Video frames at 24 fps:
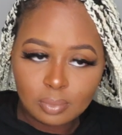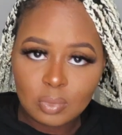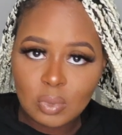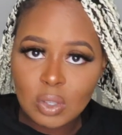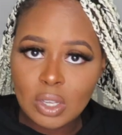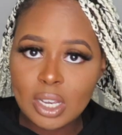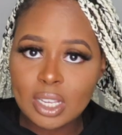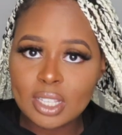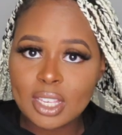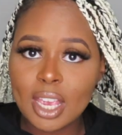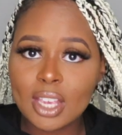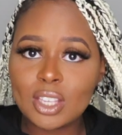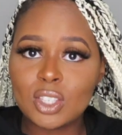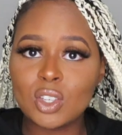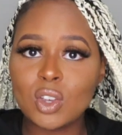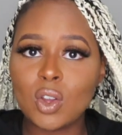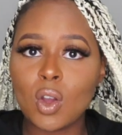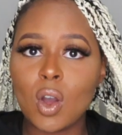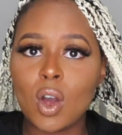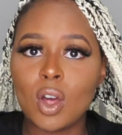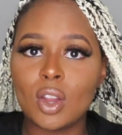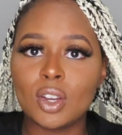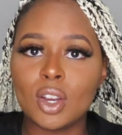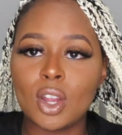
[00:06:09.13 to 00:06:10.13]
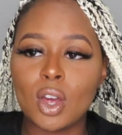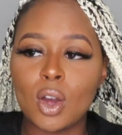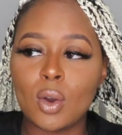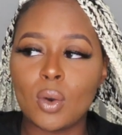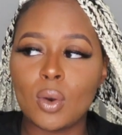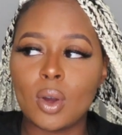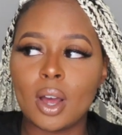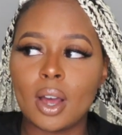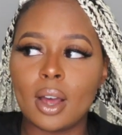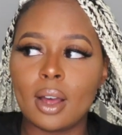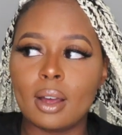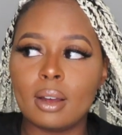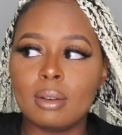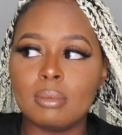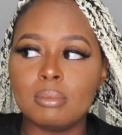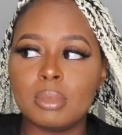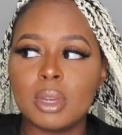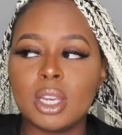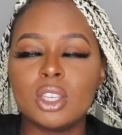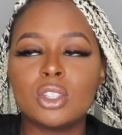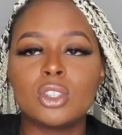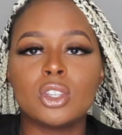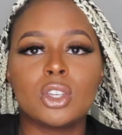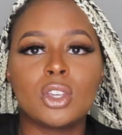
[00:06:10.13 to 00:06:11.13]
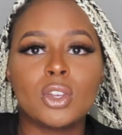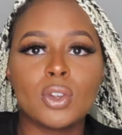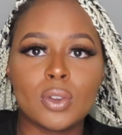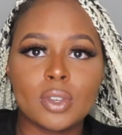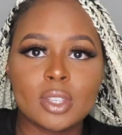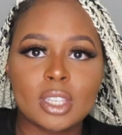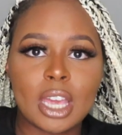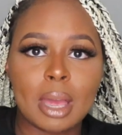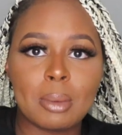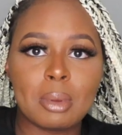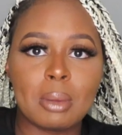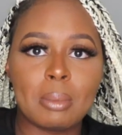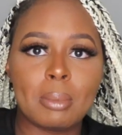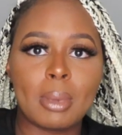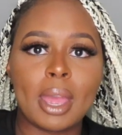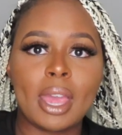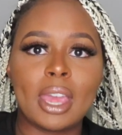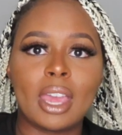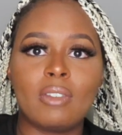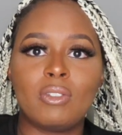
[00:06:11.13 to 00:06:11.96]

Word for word: because as you all know, um, Insecure is coming back.